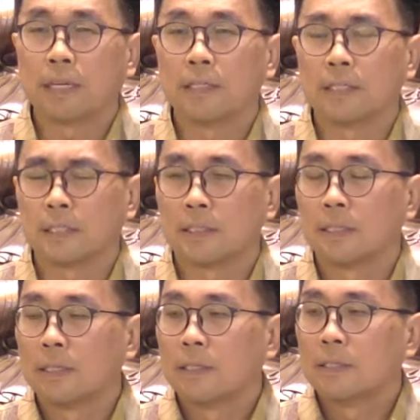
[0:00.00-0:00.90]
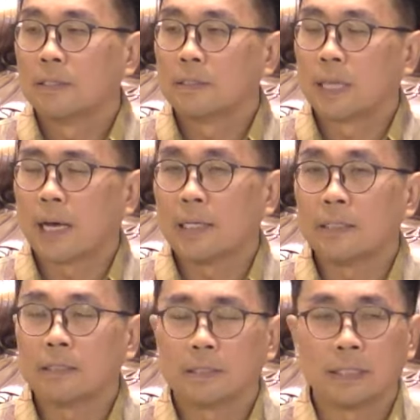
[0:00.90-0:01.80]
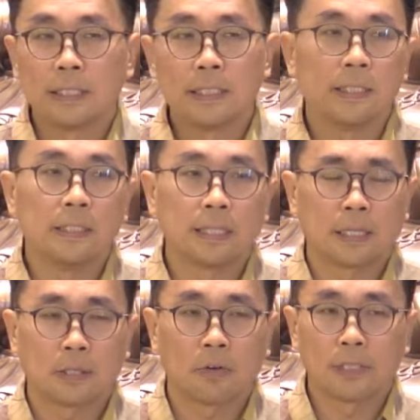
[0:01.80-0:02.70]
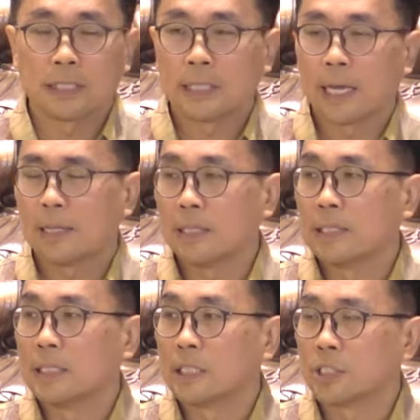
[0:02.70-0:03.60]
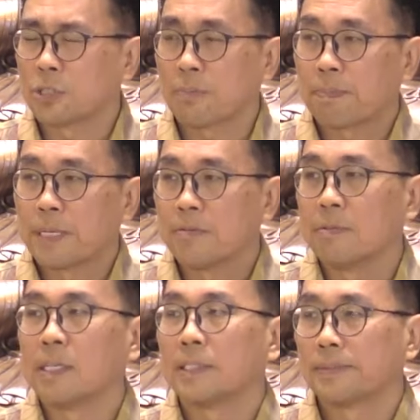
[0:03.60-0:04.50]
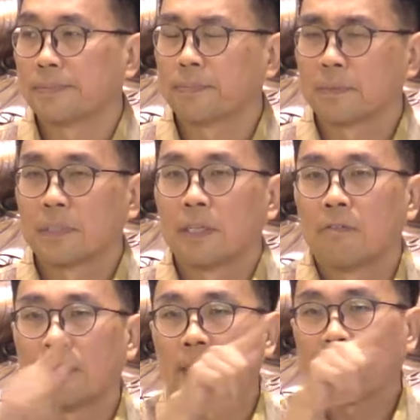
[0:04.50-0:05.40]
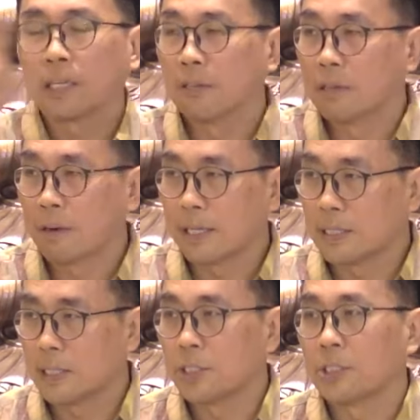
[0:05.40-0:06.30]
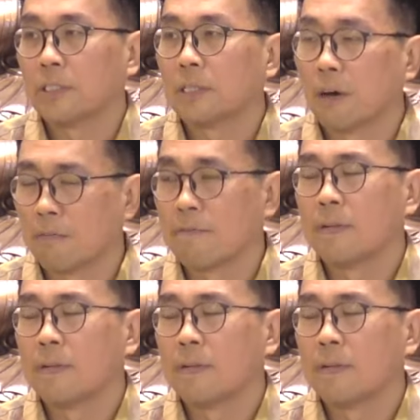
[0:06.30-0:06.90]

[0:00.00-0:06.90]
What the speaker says: is dying disease that's causing death, it is a short period. Rectangularization of